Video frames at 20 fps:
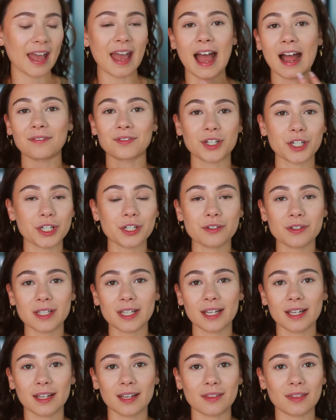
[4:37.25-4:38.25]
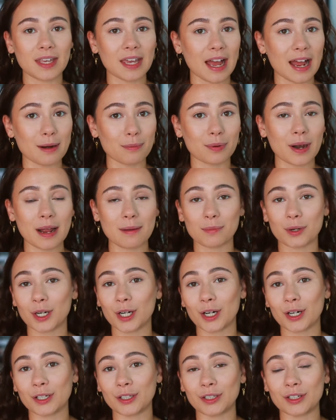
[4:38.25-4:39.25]
After using the eye
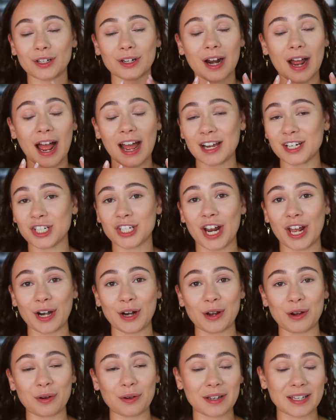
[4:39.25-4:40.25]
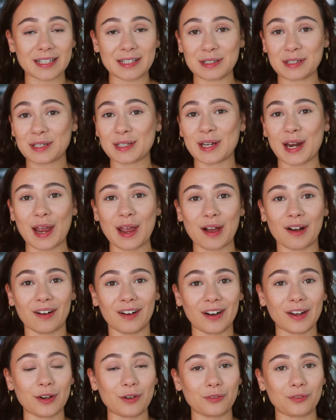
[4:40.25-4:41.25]
primer, your eyeshadow can stay
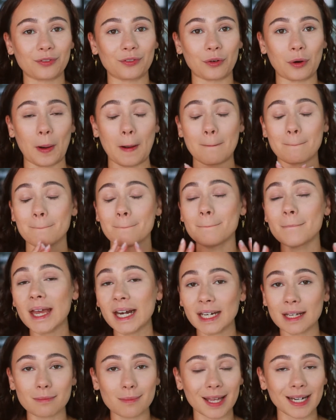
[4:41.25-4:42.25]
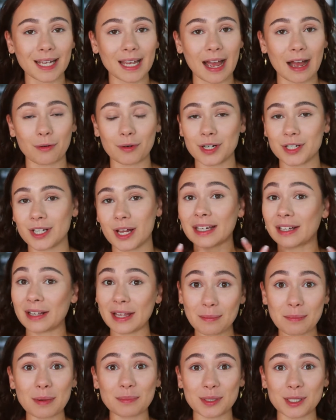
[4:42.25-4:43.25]
on for many, many hours. I
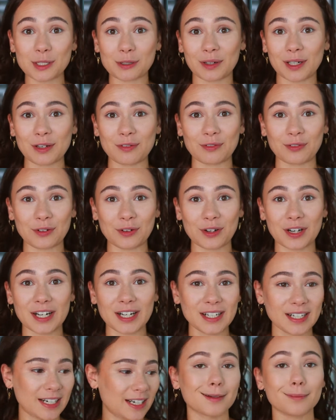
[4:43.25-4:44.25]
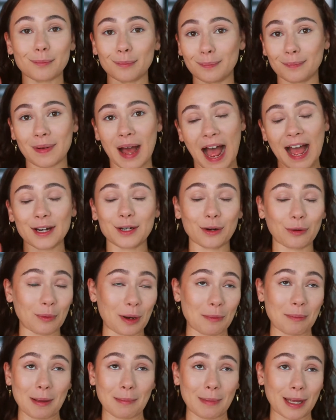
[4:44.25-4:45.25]
claim up to 24. I don't
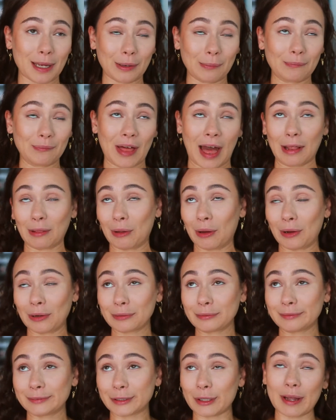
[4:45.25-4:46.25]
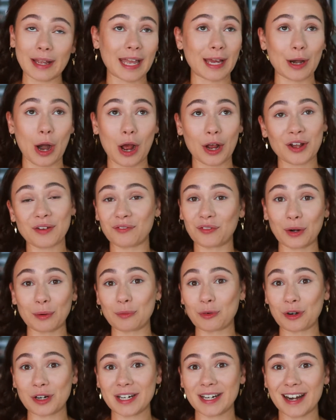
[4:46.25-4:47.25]
wear my makeup that long, so I cannot confirm
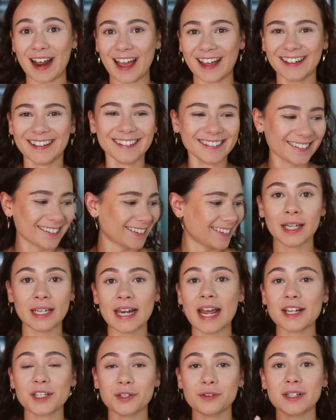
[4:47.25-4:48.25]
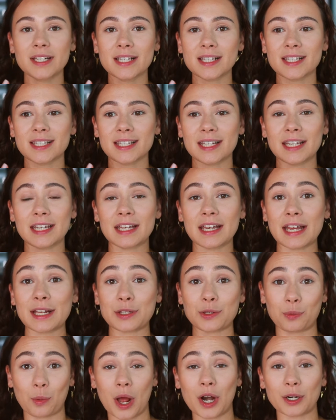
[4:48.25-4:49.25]
nor deny. And as you can see,
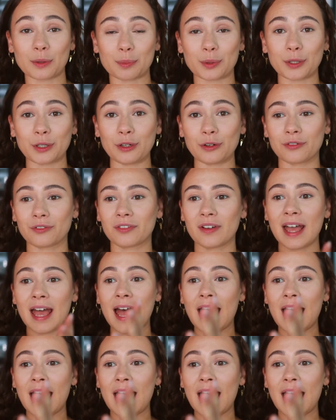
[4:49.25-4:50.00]
it's waterproof.